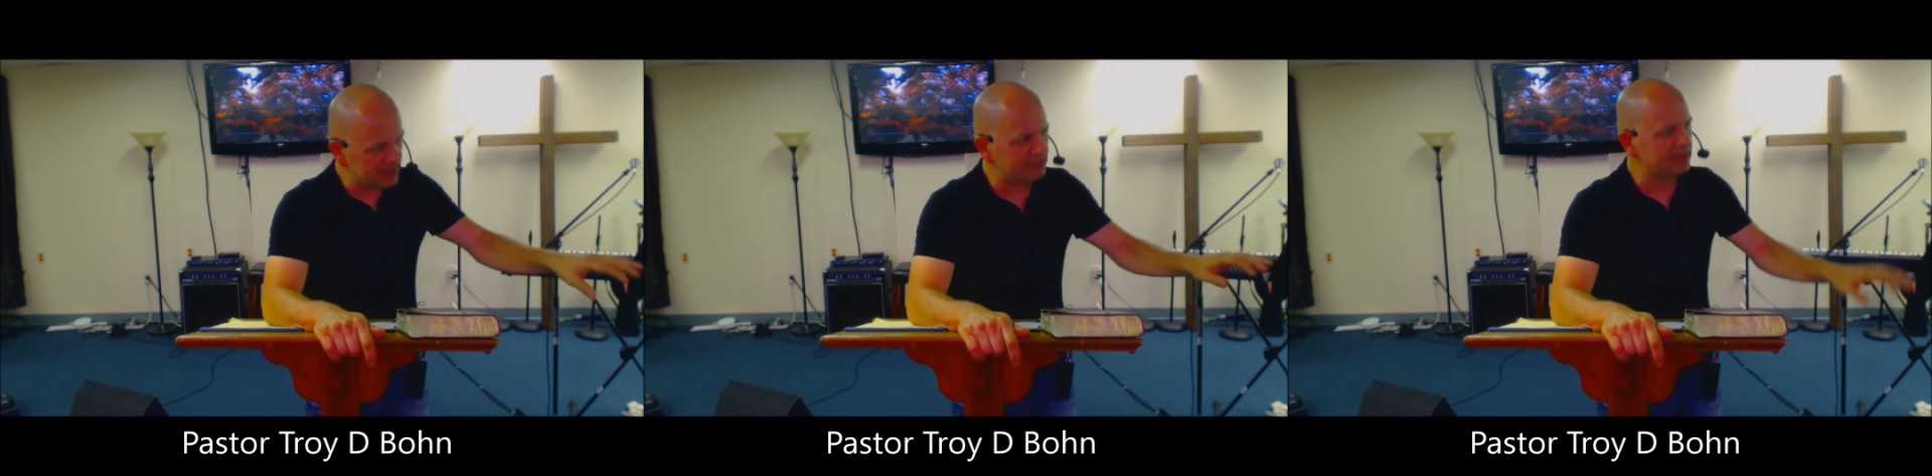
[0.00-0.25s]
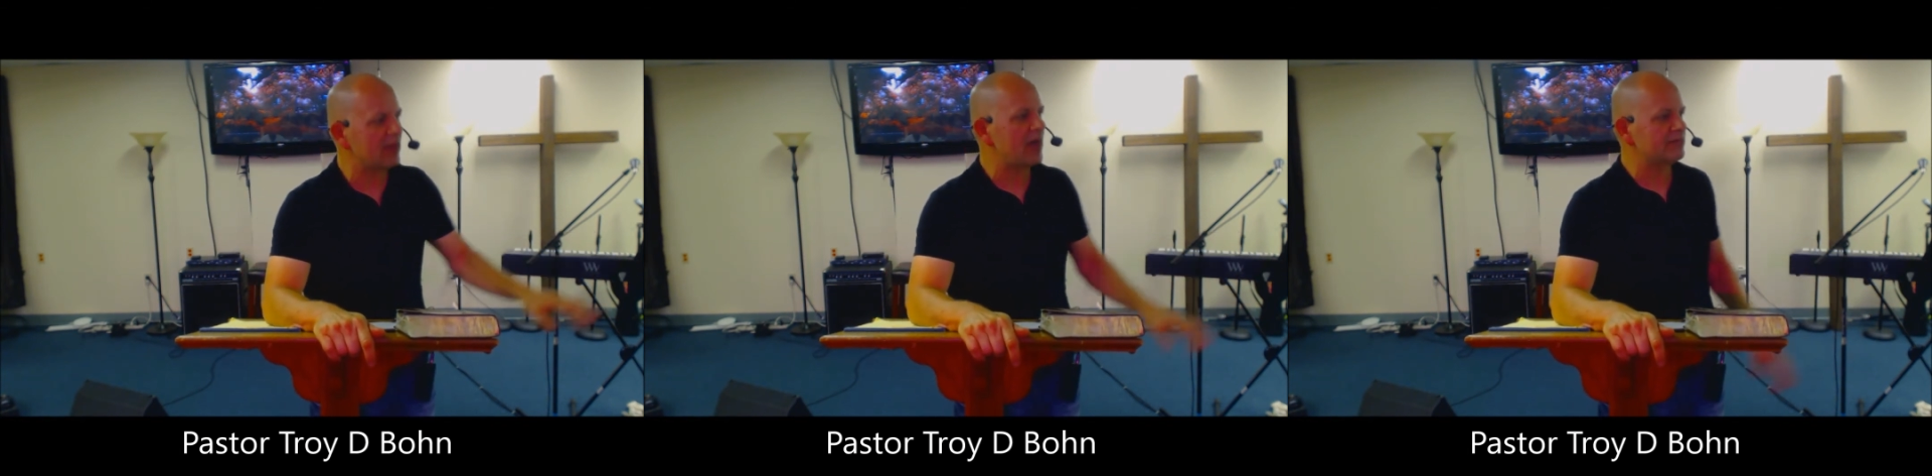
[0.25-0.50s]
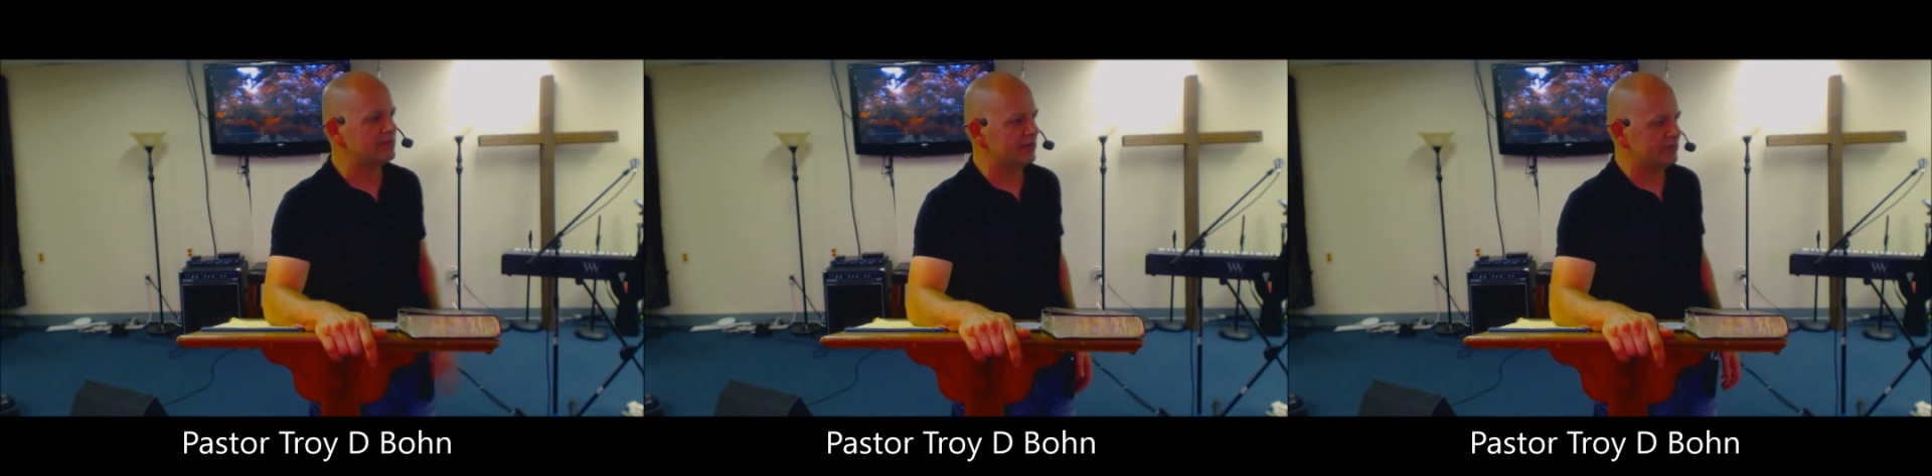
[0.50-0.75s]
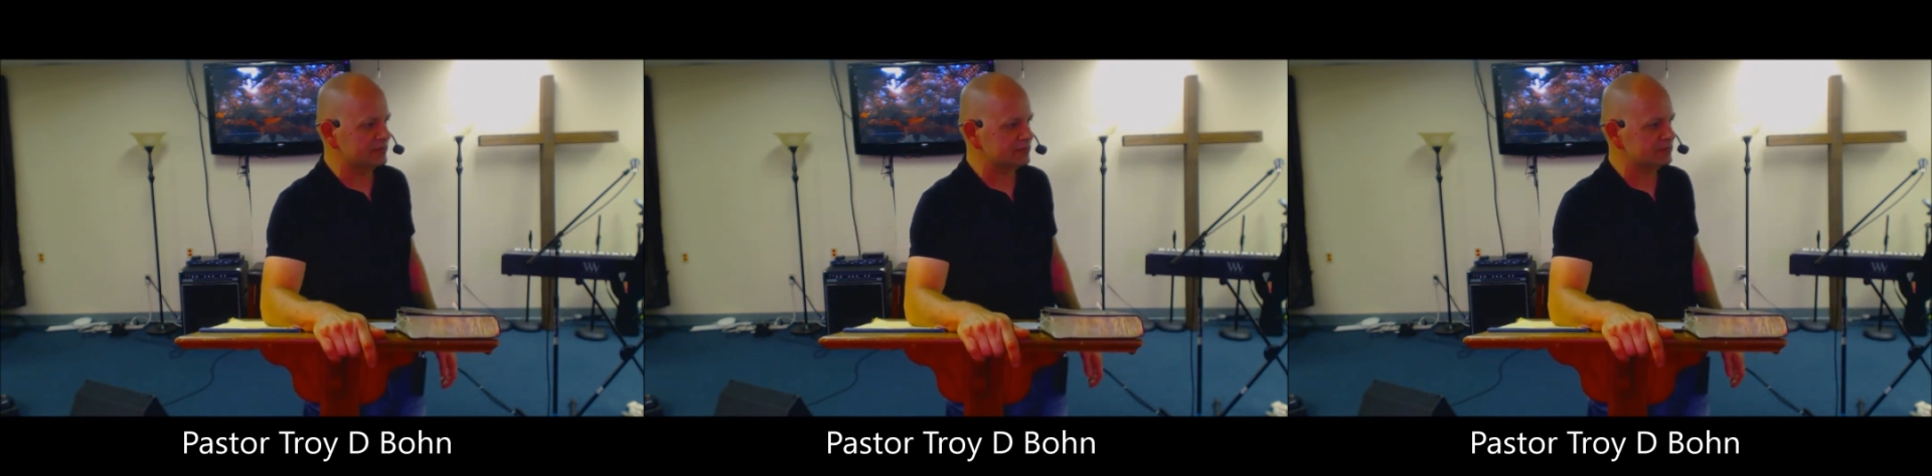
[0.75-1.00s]
people off
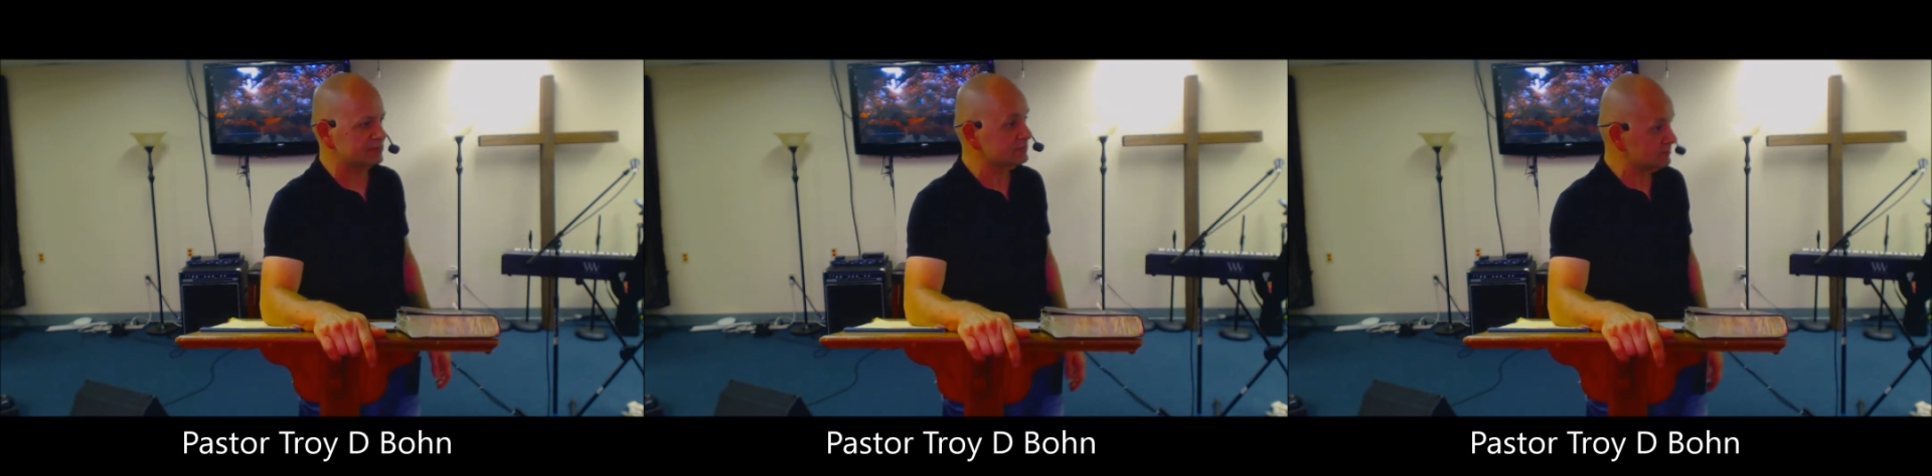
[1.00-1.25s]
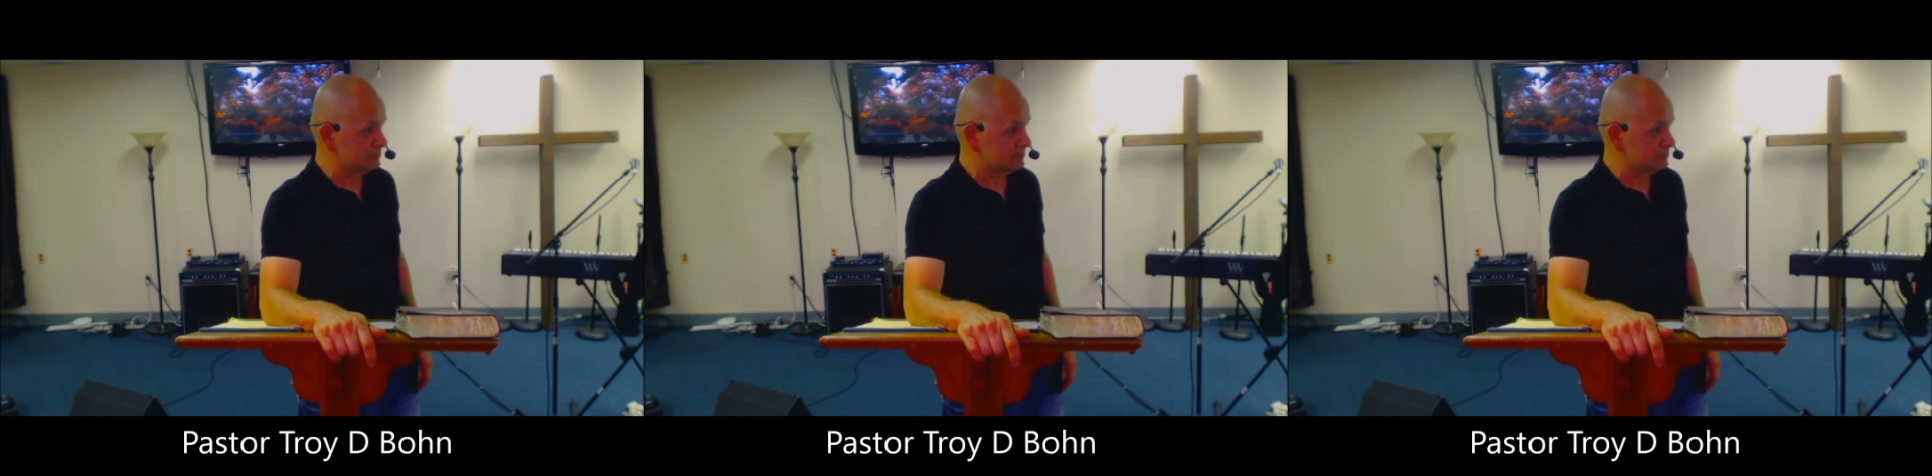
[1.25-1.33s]
of us.